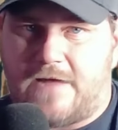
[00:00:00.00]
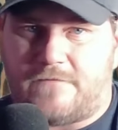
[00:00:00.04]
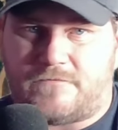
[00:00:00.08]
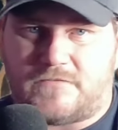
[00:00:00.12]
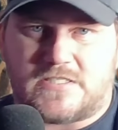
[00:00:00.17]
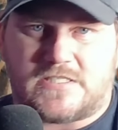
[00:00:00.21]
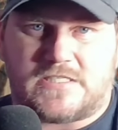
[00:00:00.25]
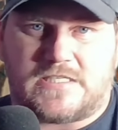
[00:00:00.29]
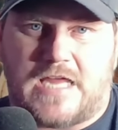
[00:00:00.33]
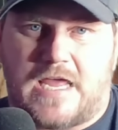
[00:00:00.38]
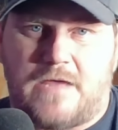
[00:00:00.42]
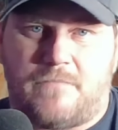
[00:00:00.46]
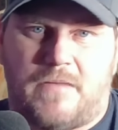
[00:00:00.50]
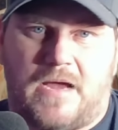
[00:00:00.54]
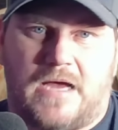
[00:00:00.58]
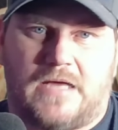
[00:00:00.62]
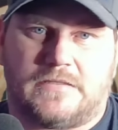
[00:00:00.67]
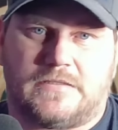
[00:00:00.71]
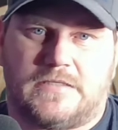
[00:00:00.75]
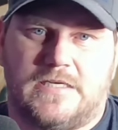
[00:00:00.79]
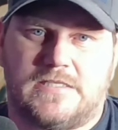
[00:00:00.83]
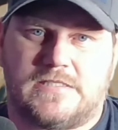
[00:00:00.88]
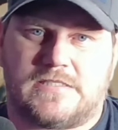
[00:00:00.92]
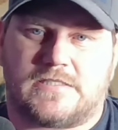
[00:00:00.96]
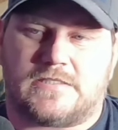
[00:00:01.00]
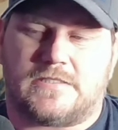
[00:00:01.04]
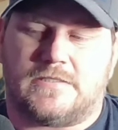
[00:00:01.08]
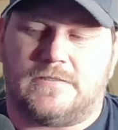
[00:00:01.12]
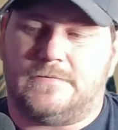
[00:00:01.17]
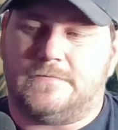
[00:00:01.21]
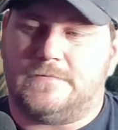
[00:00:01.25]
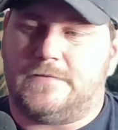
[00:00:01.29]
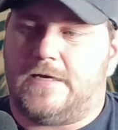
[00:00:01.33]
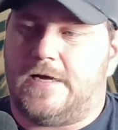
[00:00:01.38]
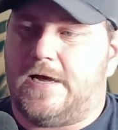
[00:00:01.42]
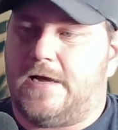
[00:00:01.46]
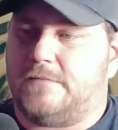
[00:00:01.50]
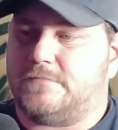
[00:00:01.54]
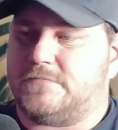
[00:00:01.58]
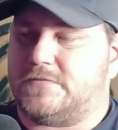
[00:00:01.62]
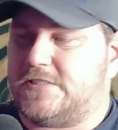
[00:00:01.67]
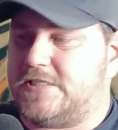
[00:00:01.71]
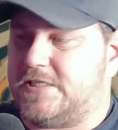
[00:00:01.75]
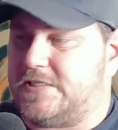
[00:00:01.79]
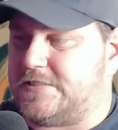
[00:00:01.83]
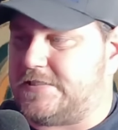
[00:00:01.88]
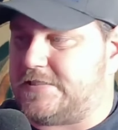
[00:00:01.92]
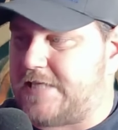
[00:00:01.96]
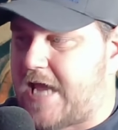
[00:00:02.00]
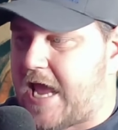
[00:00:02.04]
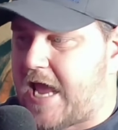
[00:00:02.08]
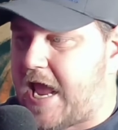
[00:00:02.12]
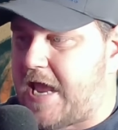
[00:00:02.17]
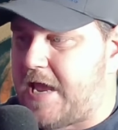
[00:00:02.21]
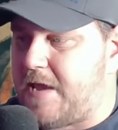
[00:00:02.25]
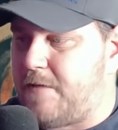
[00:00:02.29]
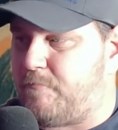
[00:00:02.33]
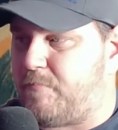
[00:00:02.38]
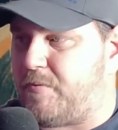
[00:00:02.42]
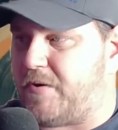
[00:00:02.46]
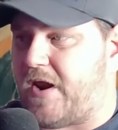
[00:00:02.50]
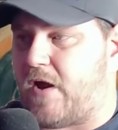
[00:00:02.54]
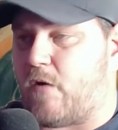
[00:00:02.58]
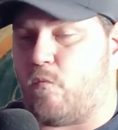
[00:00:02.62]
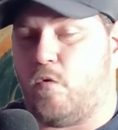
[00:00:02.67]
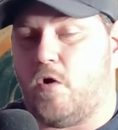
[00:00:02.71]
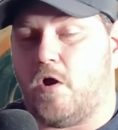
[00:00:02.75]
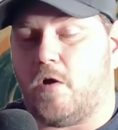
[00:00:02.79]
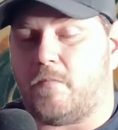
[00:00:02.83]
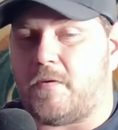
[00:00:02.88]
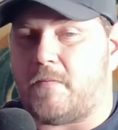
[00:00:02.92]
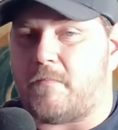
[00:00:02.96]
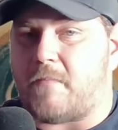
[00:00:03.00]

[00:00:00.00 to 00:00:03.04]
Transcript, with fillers: have to say about this um, today, but I will